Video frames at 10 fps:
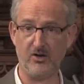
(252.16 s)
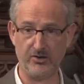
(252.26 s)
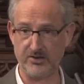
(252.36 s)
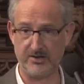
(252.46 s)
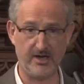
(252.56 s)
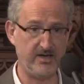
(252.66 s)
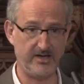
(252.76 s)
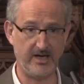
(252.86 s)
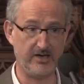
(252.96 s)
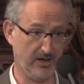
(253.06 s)
or study
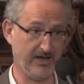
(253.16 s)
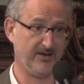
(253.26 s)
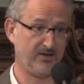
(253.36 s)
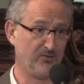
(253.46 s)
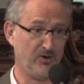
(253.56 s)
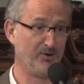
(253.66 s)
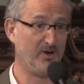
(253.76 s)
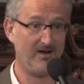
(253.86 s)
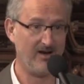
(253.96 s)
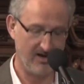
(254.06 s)
days like this
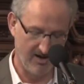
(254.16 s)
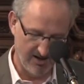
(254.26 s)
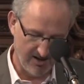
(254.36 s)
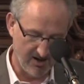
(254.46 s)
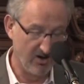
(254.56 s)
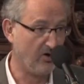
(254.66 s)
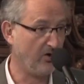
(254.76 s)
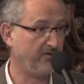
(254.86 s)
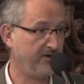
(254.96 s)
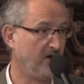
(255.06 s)
one,
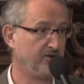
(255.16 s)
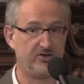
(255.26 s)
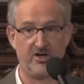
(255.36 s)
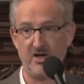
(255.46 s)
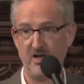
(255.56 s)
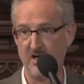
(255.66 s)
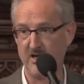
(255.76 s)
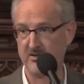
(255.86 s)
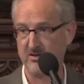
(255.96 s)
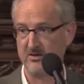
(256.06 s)
or the odd journal
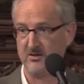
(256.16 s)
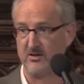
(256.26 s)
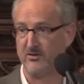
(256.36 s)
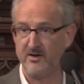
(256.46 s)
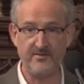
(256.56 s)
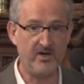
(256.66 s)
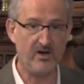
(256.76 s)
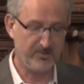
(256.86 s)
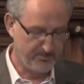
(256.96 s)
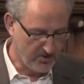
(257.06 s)
article, or even the
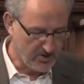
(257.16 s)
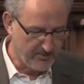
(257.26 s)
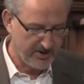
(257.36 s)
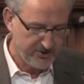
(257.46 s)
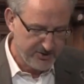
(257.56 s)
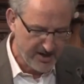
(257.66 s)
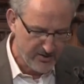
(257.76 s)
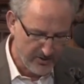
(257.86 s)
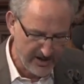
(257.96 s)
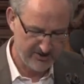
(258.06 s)
odd book, but
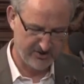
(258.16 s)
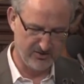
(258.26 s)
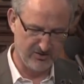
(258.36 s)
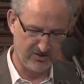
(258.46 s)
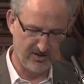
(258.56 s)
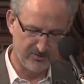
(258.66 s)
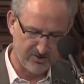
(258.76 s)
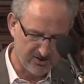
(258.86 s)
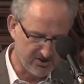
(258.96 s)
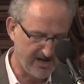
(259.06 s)
generations of
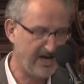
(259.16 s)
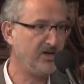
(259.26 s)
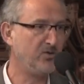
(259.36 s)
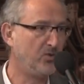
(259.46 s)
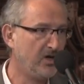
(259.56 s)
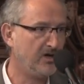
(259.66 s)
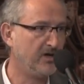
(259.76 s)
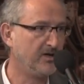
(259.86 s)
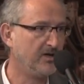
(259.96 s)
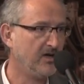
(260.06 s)
sustained
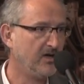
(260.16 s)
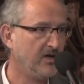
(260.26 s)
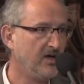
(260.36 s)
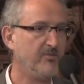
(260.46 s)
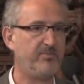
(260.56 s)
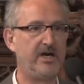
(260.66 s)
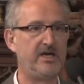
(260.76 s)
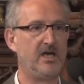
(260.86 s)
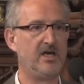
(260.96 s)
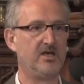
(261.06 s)
work
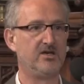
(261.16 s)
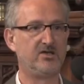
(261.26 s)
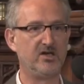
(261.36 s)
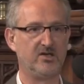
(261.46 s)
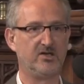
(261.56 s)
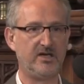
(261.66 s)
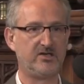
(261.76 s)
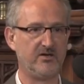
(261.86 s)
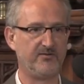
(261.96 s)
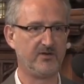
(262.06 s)
by
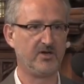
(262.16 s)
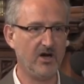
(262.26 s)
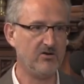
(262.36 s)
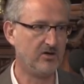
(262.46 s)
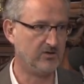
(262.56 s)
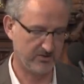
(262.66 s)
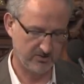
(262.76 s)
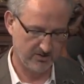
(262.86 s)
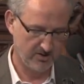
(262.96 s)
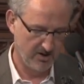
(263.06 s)
successive
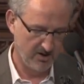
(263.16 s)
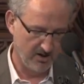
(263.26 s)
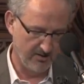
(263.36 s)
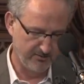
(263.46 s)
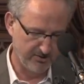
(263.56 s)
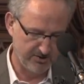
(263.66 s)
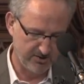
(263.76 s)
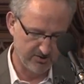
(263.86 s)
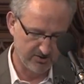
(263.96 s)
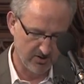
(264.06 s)
cohorts of
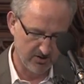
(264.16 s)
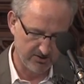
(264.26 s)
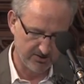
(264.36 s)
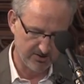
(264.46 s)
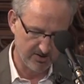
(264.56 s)
Christian scholars,